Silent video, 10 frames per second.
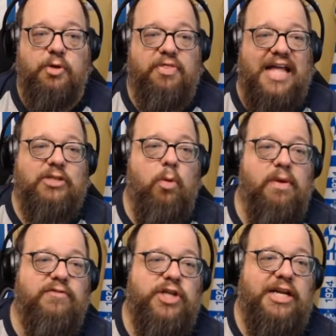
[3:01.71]
that's what
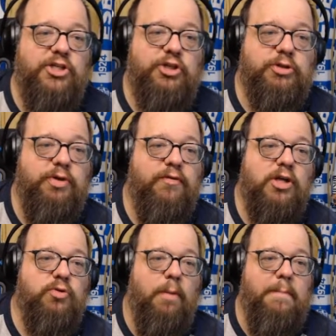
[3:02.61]
we've changed to. So we've gone
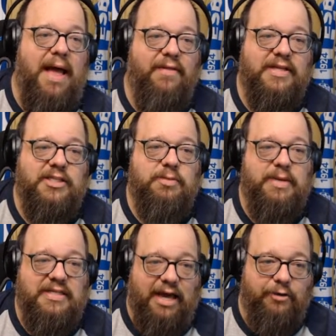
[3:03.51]
to a balanced
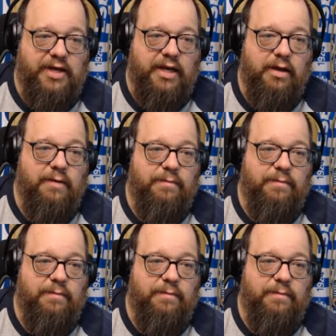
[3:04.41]
mentality.